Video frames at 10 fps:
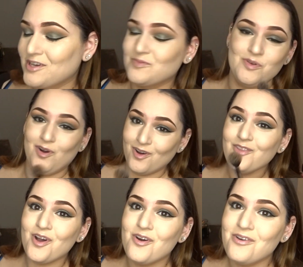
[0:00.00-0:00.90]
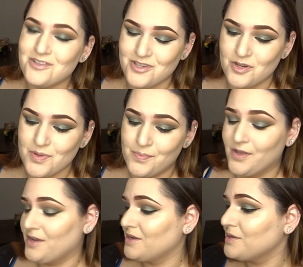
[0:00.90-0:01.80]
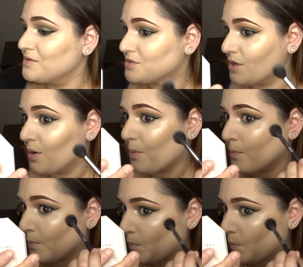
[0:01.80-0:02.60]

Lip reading: because we all know it's gonna be blinding. So